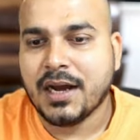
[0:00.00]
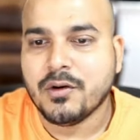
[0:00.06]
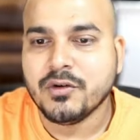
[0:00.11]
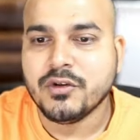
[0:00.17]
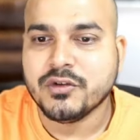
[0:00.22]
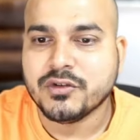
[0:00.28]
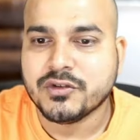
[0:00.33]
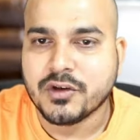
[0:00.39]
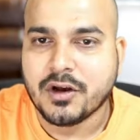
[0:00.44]
how
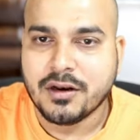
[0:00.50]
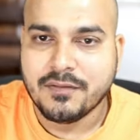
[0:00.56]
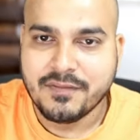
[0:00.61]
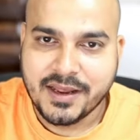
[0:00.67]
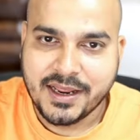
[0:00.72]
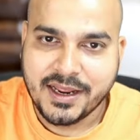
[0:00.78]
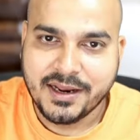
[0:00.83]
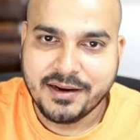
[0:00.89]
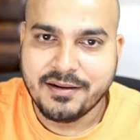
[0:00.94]
you solve
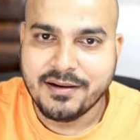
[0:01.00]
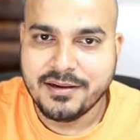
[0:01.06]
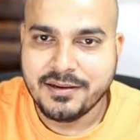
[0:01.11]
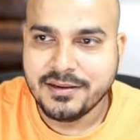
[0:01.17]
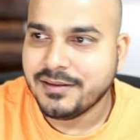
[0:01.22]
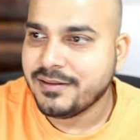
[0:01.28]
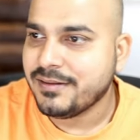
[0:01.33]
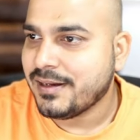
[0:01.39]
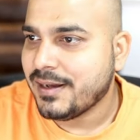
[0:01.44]
an
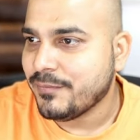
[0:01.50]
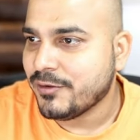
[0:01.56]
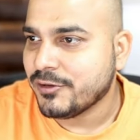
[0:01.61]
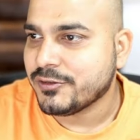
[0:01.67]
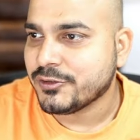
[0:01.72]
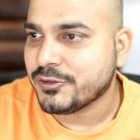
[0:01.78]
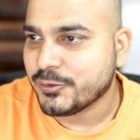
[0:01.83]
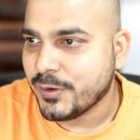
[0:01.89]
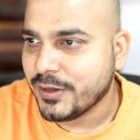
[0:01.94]
error. I'm
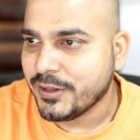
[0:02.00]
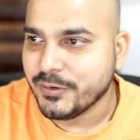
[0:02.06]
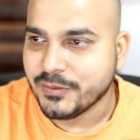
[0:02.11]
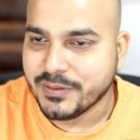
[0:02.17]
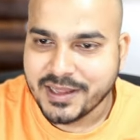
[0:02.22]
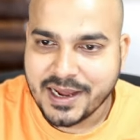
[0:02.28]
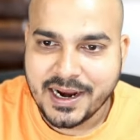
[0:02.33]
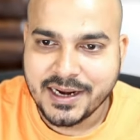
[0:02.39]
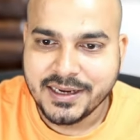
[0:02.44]
also showing
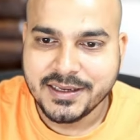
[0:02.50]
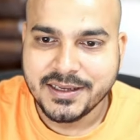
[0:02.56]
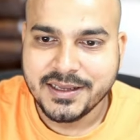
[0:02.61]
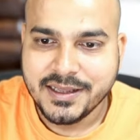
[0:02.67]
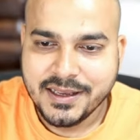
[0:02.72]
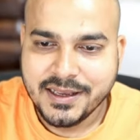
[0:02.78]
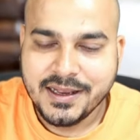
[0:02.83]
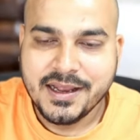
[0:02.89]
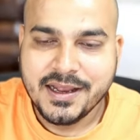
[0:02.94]
you that.
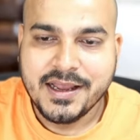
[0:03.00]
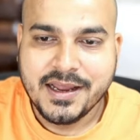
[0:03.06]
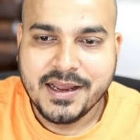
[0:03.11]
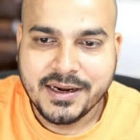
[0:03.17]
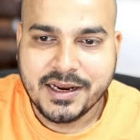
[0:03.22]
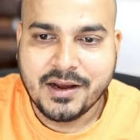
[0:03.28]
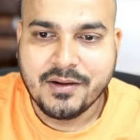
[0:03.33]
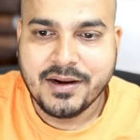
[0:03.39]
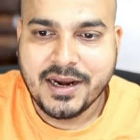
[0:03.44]

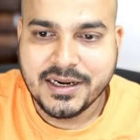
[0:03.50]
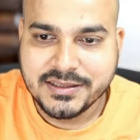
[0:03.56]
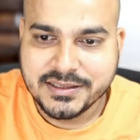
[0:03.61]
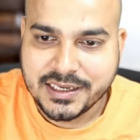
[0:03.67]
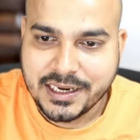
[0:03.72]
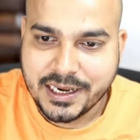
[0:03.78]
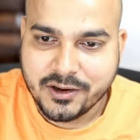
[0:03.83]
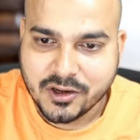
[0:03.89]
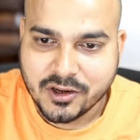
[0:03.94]
Now let's
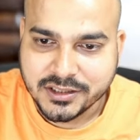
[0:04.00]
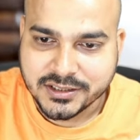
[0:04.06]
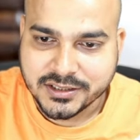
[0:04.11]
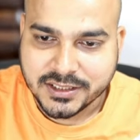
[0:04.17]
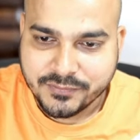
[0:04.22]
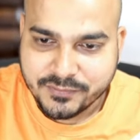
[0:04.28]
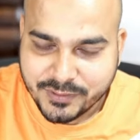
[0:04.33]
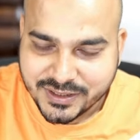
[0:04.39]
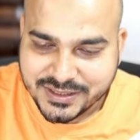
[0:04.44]
click on
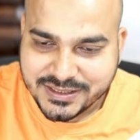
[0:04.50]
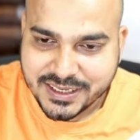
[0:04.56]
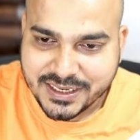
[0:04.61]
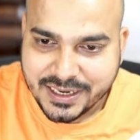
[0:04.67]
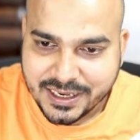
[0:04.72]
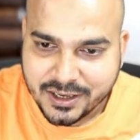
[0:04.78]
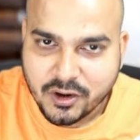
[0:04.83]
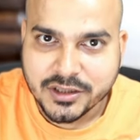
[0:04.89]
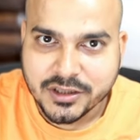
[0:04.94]
this. If once I
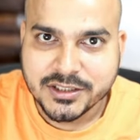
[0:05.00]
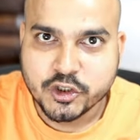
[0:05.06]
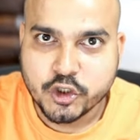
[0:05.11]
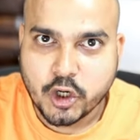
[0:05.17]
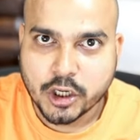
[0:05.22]
click on this